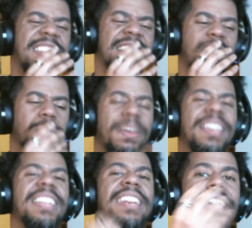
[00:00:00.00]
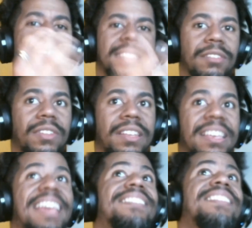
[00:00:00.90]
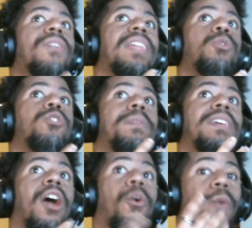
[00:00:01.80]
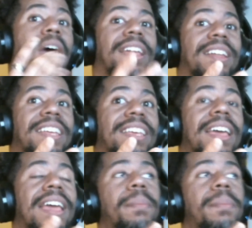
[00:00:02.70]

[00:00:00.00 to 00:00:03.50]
he was speaking negatively, it sounded like he was speaking ironically,